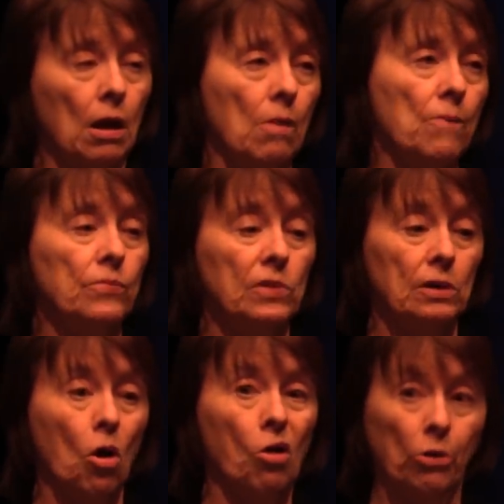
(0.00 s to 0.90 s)
um,
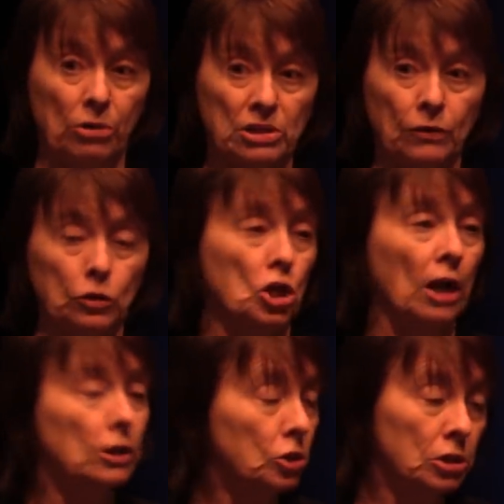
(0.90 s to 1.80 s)
the horrors of her
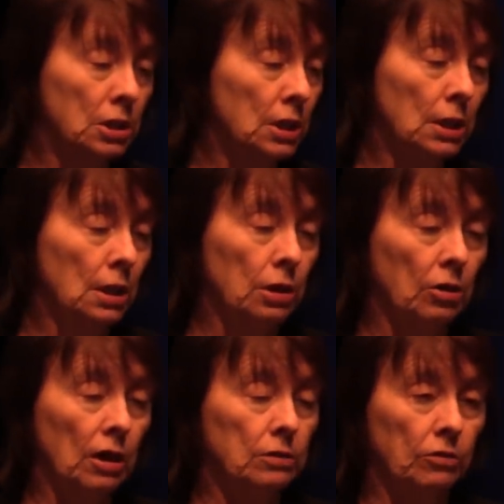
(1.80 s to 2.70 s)
childhood
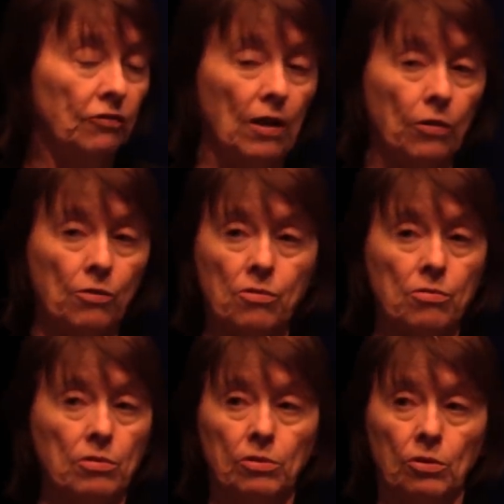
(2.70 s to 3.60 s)
her, her
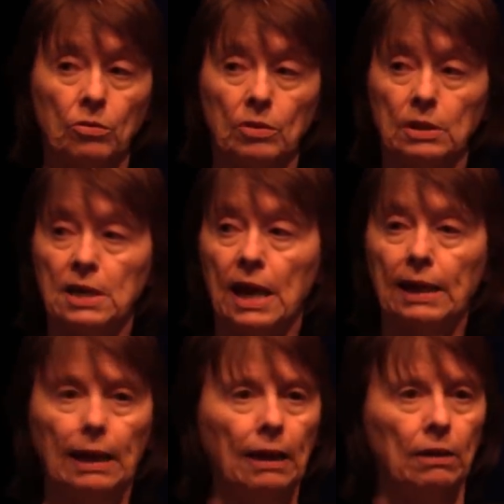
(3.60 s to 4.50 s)
father you know
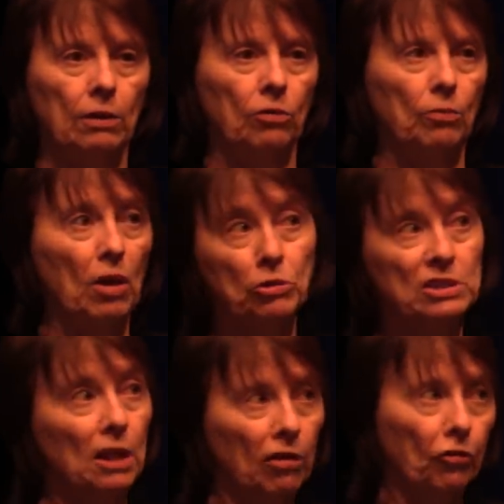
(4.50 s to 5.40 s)
attacking her
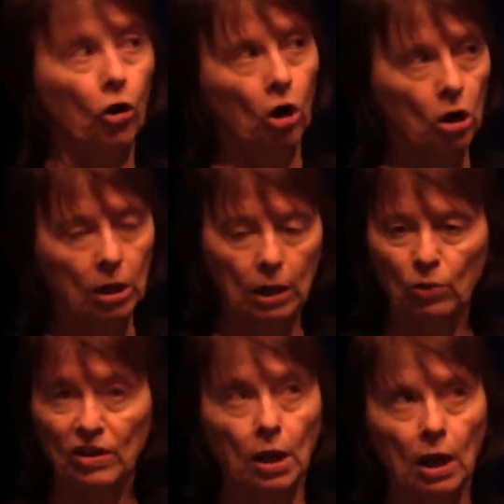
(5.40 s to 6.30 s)
mother's lover okay
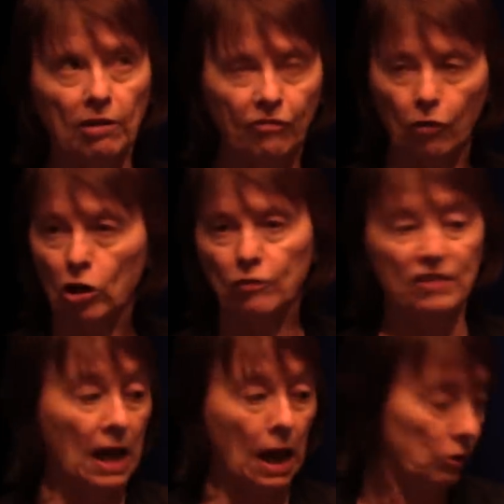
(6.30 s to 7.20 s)
with a knife all
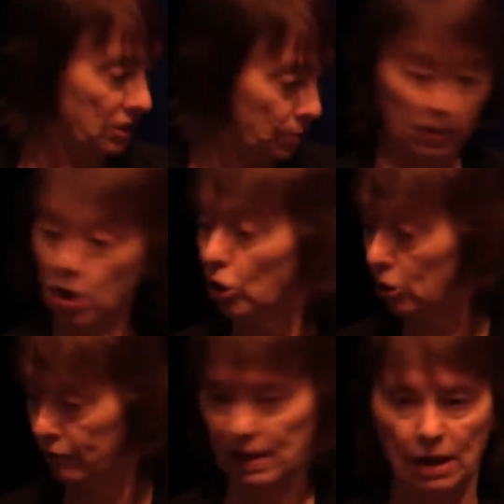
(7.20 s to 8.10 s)
over the house blood
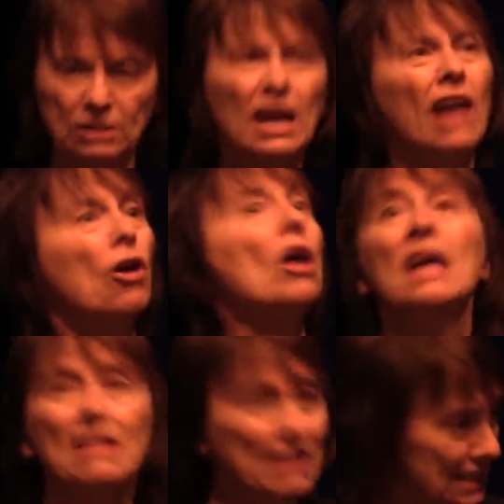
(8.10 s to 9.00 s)
all over the house I thought
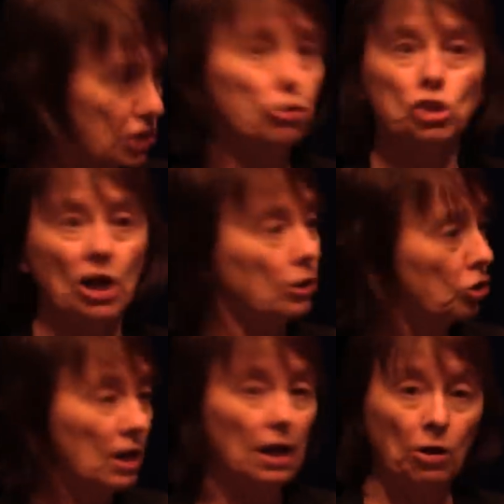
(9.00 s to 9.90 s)
this is her
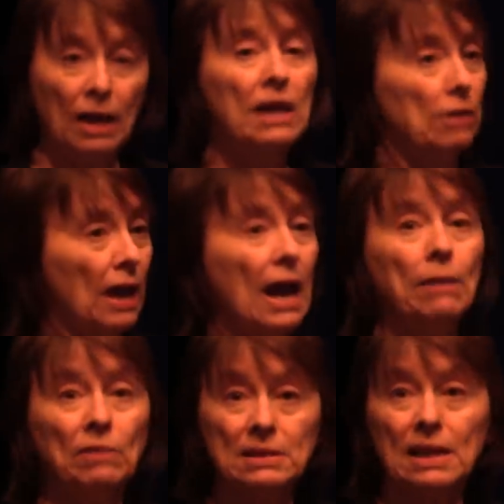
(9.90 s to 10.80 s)
childhood right
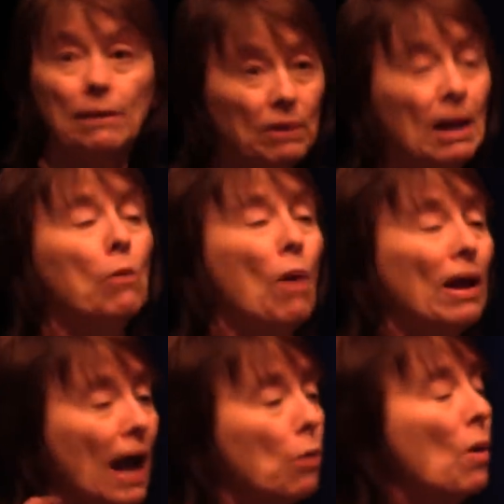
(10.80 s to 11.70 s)
and this I mean I
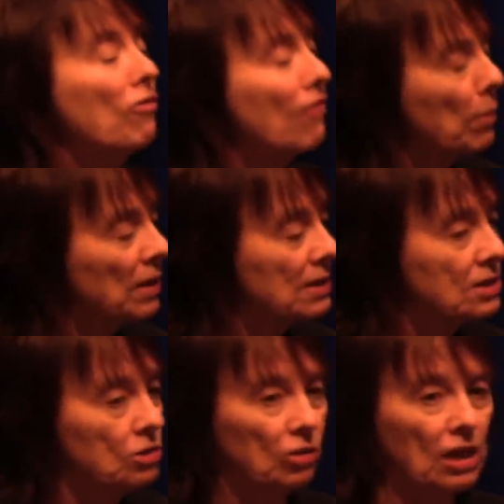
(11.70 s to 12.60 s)
want I want
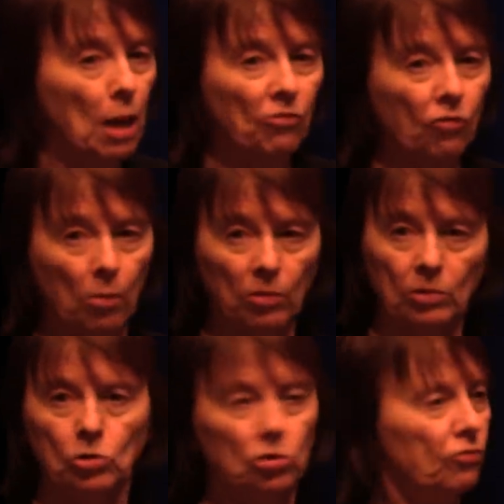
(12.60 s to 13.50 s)
feminists you know to come
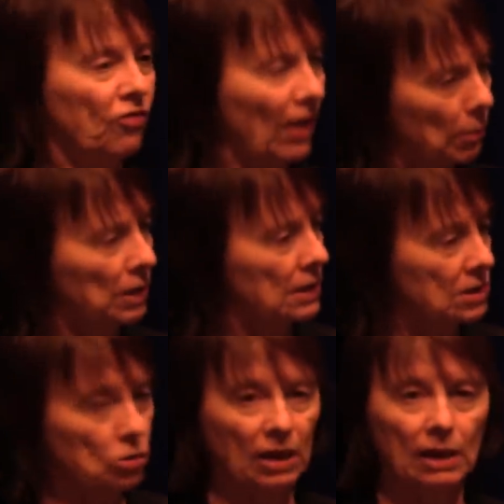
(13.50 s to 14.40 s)
from good
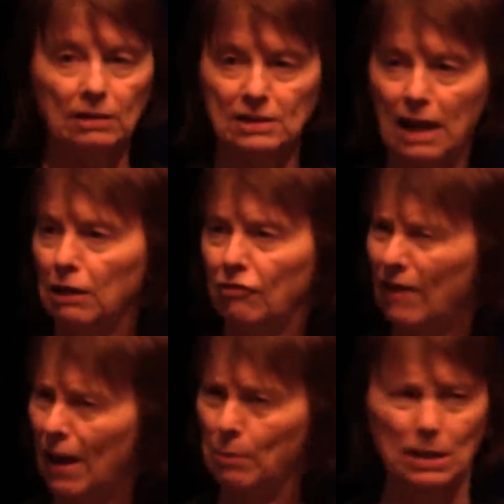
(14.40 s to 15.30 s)
families okay and solid
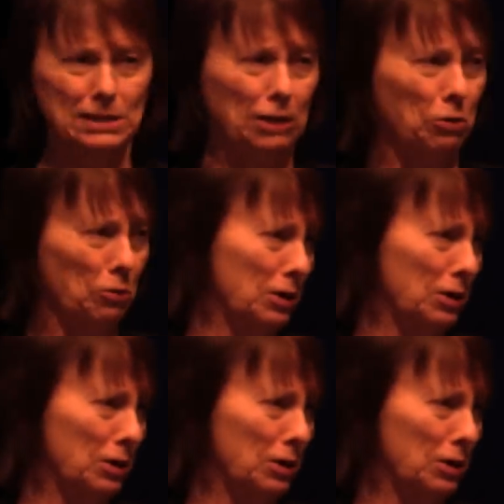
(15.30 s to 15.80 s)
families I don't